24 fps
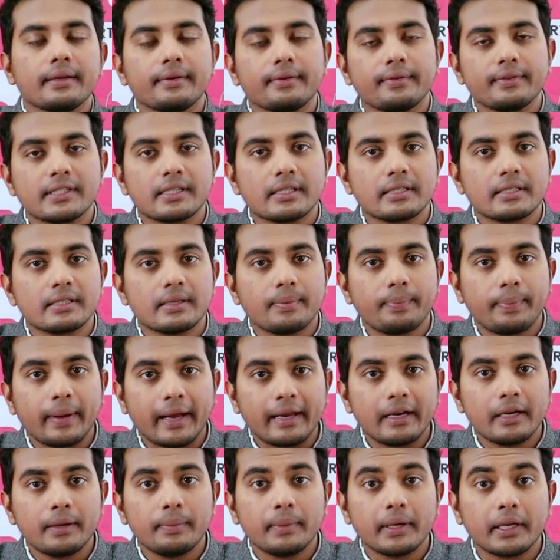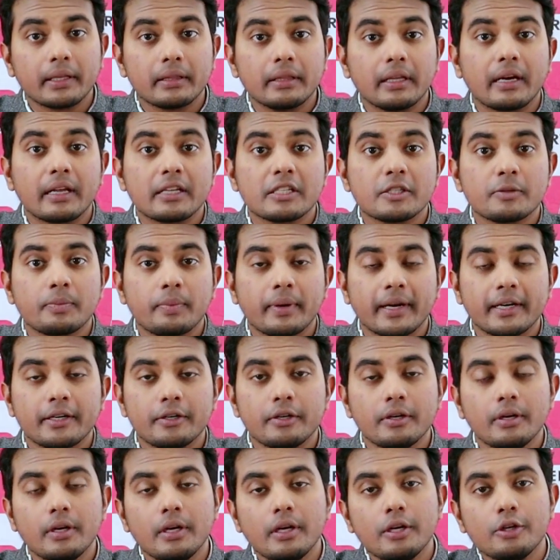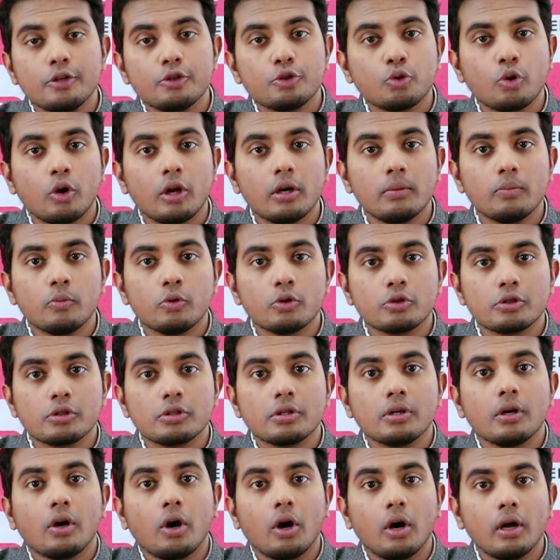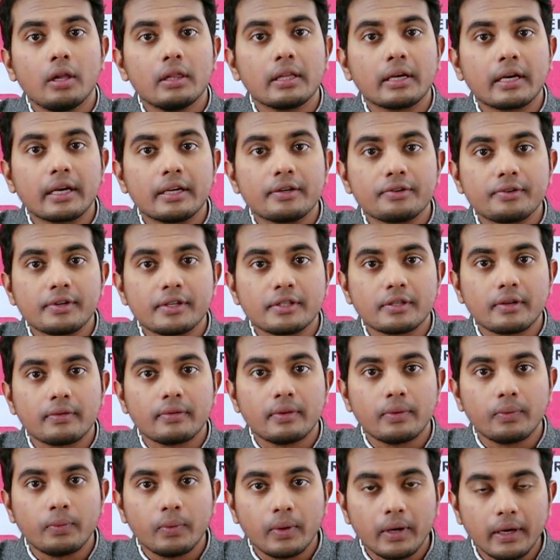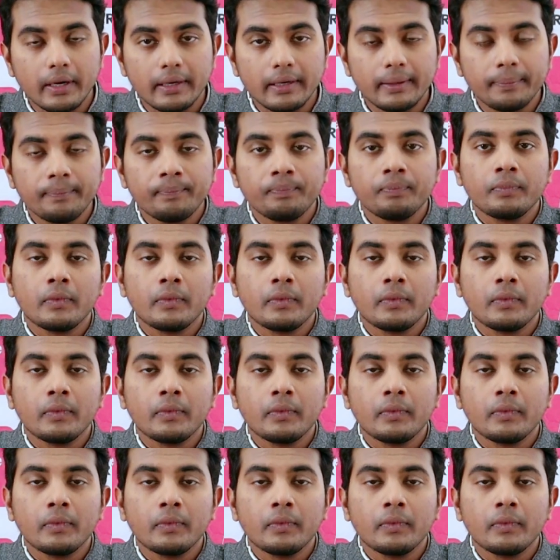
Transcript: which is the pandemic that has spread to almost all the countries of the world